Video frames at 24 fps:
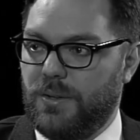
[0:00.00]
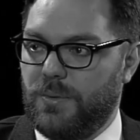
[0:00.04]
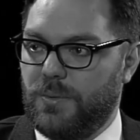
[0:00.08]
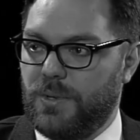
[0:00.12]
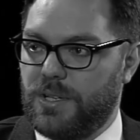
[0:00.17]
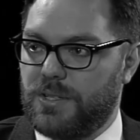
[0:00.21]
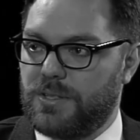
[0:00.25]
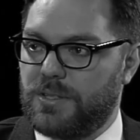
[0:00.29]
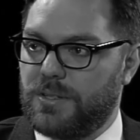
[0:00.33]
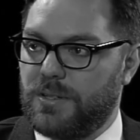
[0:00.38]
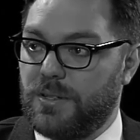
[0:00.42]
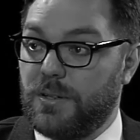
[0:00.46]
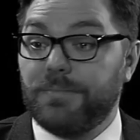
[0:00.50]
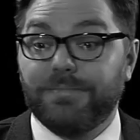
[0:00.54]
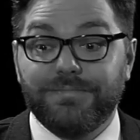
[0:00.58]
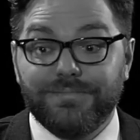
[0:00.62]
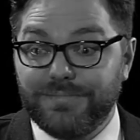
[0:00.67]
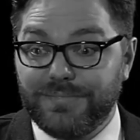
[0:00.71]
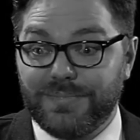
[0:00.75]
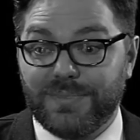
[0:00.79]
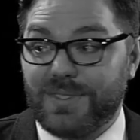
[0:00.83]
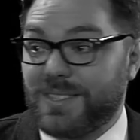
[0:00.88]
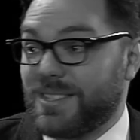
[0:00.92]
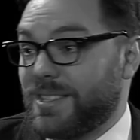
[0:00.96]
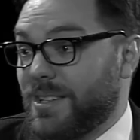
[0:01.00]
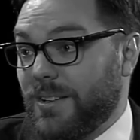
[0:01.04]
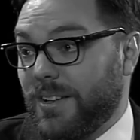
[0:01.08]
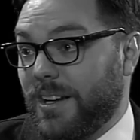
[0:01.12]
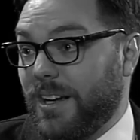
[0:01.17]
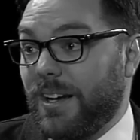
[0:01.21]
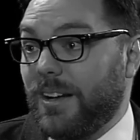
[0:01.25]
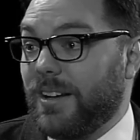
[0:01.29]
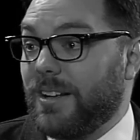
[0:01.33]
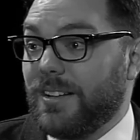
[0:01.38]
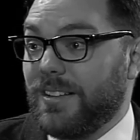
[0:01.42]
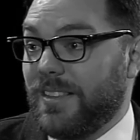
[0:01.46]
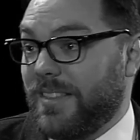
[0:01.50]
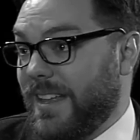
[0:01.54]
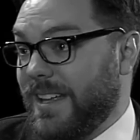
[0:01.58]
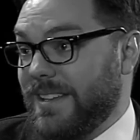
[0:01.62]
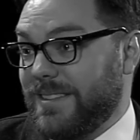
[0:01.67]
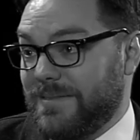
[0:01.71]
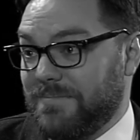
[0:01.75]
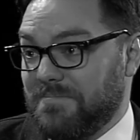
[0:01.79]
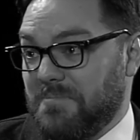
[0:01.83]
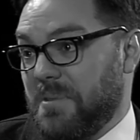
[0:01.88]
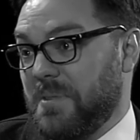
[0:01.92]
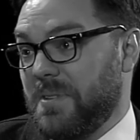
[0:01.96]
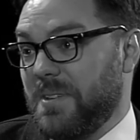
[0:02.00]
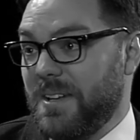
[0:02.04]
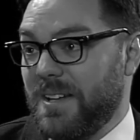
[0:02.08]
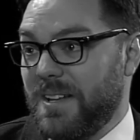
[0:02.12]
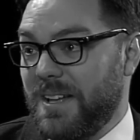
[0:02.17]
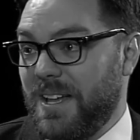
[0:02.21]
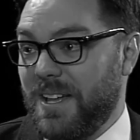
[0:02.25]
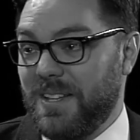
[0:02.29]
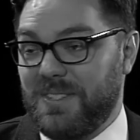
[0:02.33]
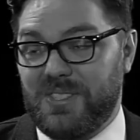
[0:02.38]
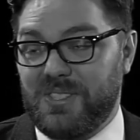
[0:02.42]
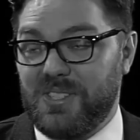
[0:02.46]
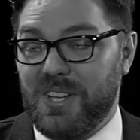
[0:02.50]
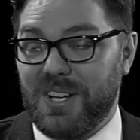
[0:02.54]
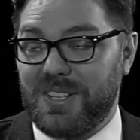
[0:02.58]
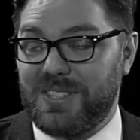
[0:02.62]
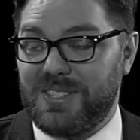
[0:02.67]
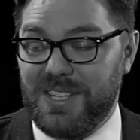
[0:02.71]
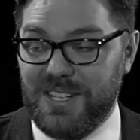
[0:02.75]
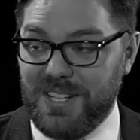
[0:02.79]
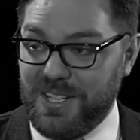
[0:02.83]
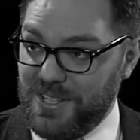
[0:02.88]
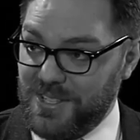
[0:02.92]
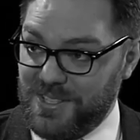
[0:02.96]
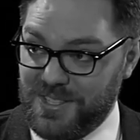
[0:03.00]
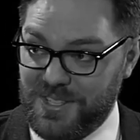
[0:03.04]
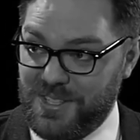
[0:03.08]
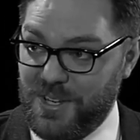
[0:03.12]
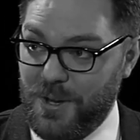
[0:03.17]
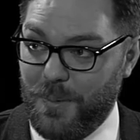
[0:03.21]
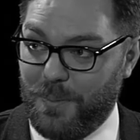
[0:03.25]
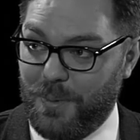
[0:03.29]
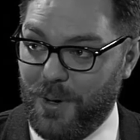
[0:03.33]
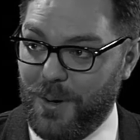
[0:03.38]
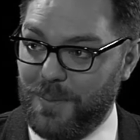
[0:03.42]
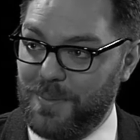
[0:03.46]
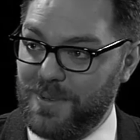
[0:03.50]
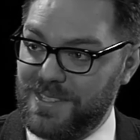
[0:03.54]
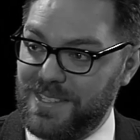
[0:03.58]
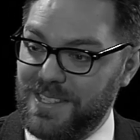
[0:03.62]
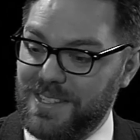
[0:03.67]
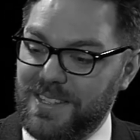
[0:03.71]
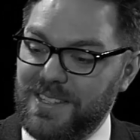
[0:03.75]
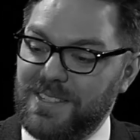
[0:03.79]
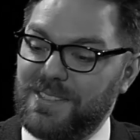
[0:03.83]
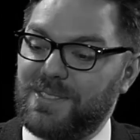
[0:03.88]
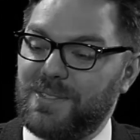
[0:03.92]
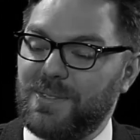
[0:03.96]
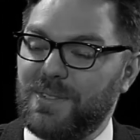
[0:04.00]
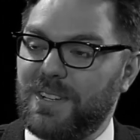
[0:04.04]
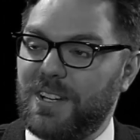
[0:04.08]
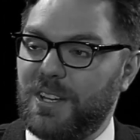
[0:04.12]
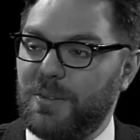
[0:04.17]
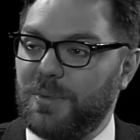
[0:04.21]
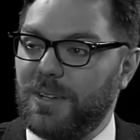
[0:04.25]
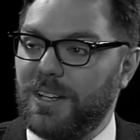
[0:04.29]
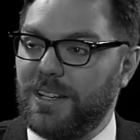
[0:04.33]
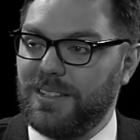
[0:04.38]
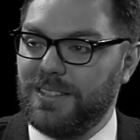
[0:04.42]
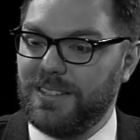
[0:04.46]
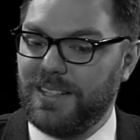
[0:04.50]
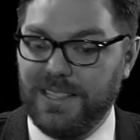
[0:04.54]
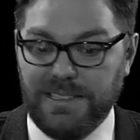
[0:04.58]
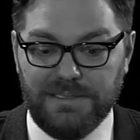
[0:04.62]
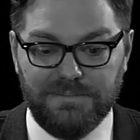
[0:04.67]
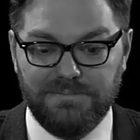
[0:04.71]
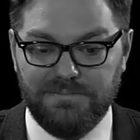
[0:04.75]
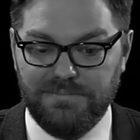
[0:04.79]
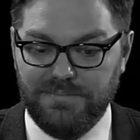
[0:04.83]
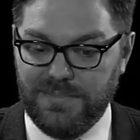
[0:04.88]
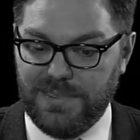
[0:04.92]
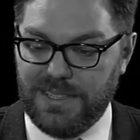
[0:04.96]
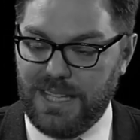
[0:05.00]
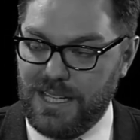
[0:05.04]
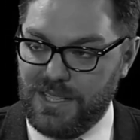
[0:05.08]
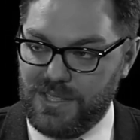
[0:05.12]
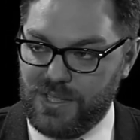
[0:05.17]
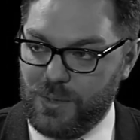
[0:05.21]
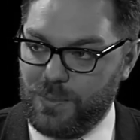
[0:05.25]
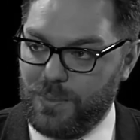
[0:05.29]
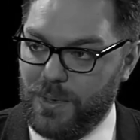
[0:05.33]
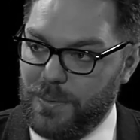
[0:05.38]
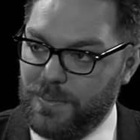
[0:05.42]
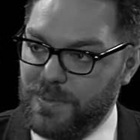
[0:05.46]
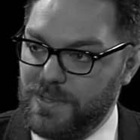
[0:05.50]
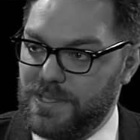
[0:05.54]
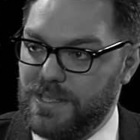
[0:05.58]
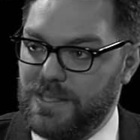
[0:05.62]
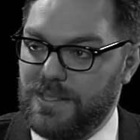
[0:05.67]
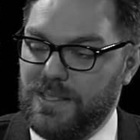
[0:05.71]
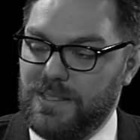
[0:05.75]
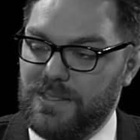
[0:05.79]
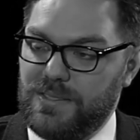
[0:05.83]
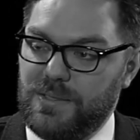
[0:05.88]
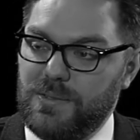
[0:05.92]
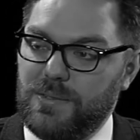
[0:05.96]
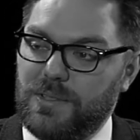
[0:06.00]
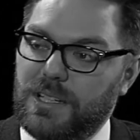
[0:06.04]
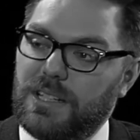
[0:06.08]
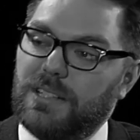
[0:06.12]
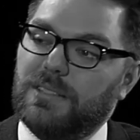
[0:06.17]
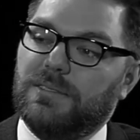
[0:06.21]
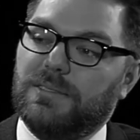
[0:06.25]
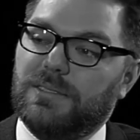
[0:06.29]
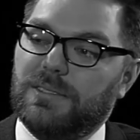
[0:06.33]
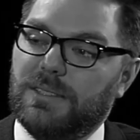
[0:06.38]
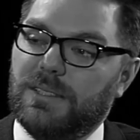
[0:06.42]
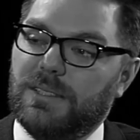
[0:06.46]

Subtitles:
Which, sorry, Anna, that sucks that it's your purpose in this story, but that's your purpose in this story.